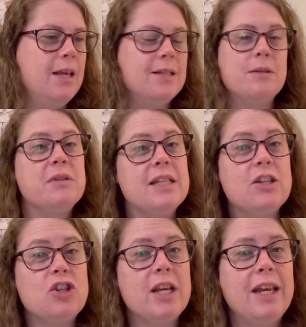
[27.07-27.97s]
some
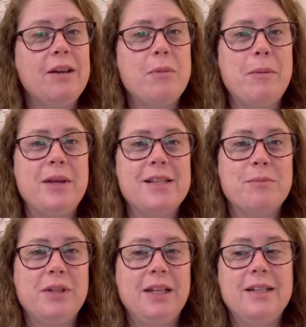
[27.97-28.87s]
stitching, maybe
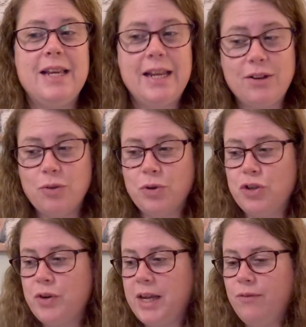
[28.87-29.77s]
something to eat or
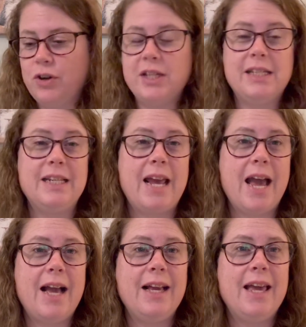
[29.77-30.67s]
drink for
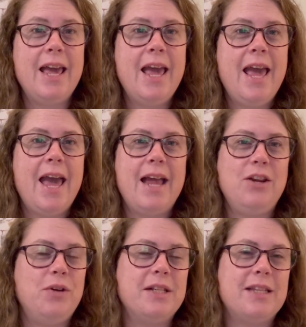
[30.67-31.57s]
snack, and you
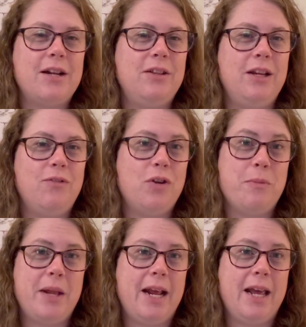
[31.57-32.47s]
can settle in for a
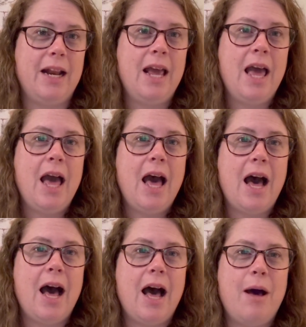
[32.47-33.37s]
minute.
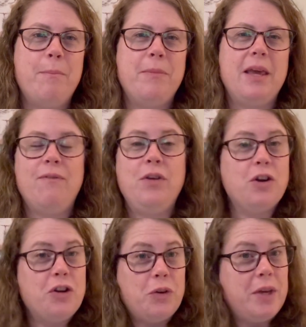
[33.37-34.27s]
If
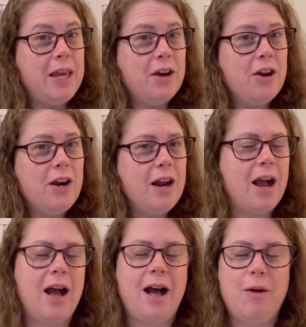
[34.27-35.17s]
you're new here,
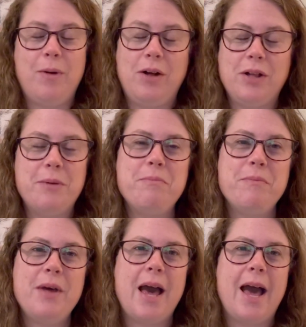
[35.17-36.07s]
welcome.
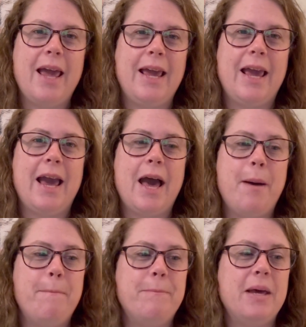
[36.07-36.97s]
I
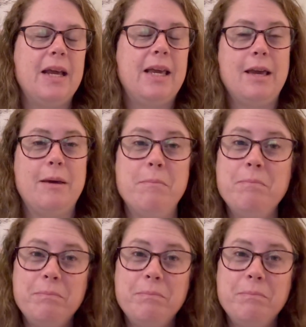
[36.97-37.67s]
am Kim,